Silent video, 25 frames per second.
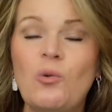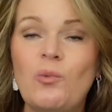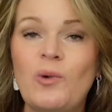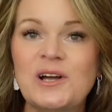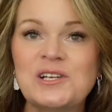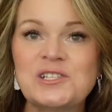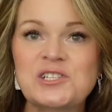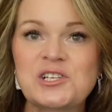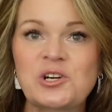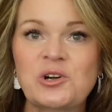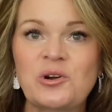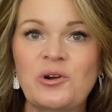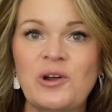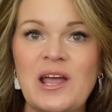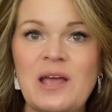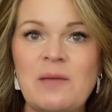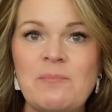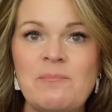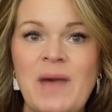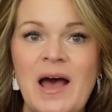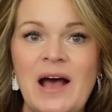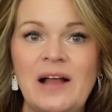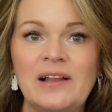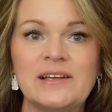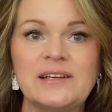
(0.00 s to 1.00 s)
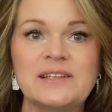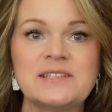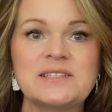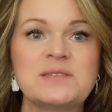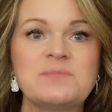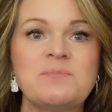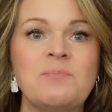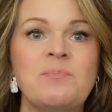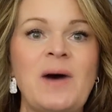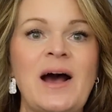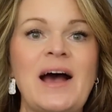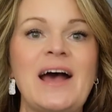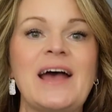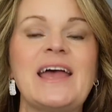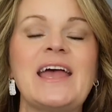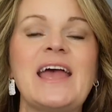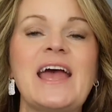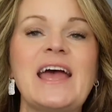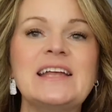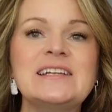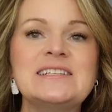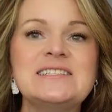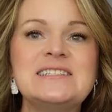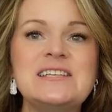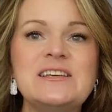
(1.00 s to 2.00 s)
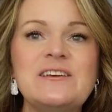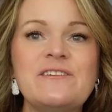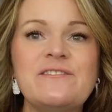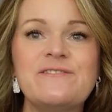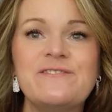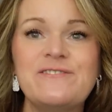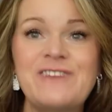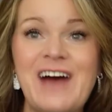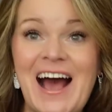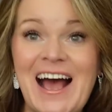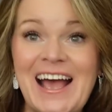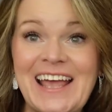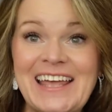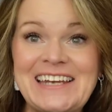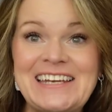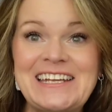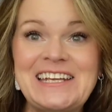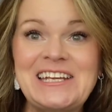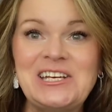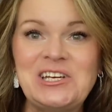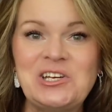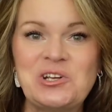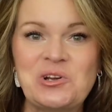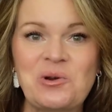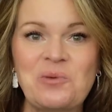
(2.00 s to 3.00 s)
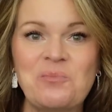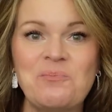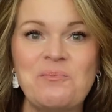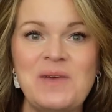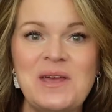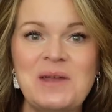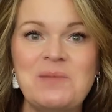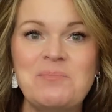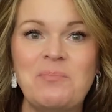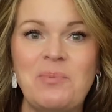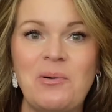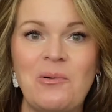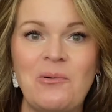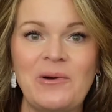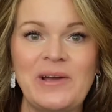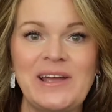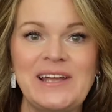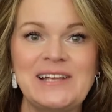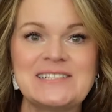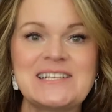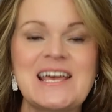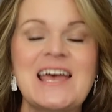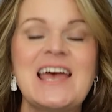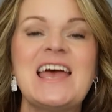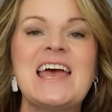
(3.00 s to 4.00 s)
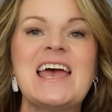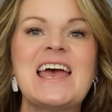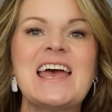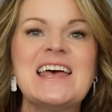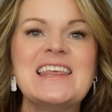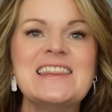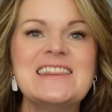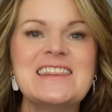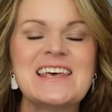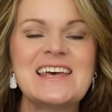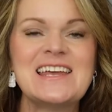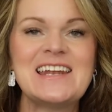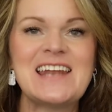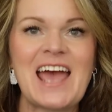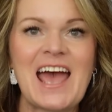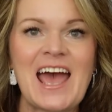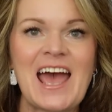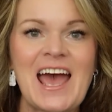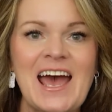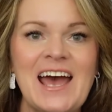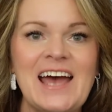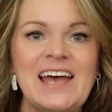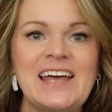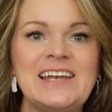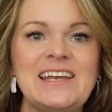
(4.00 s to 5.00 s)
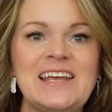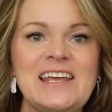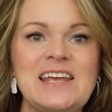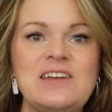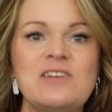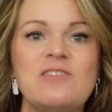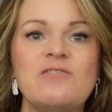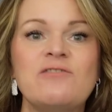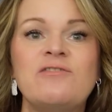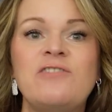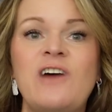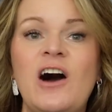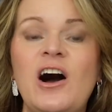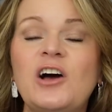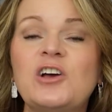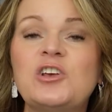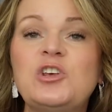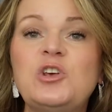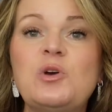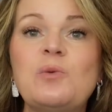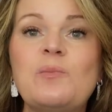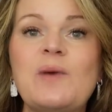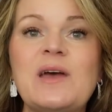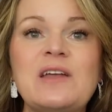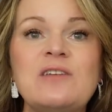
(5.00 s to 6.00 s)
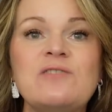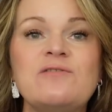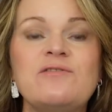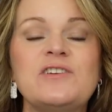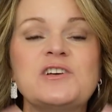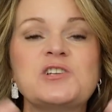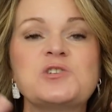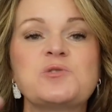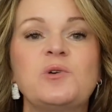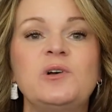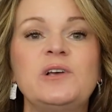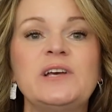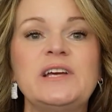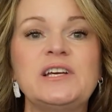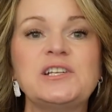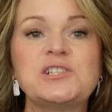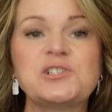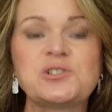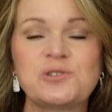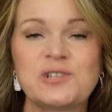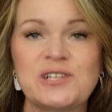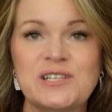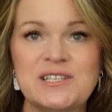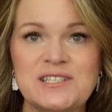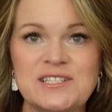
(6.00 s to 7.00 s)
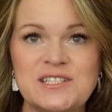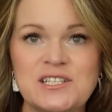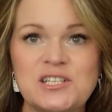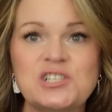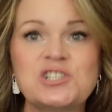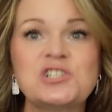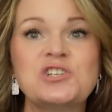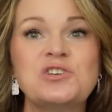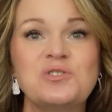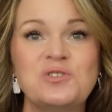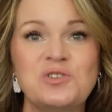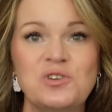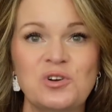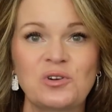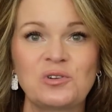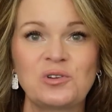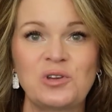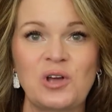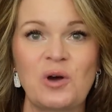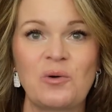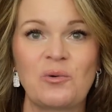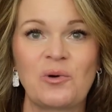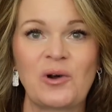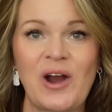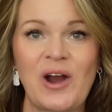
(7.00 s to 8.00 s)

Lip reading: want to create balance by defining your midpoint and then adding volume and visual interest to your lower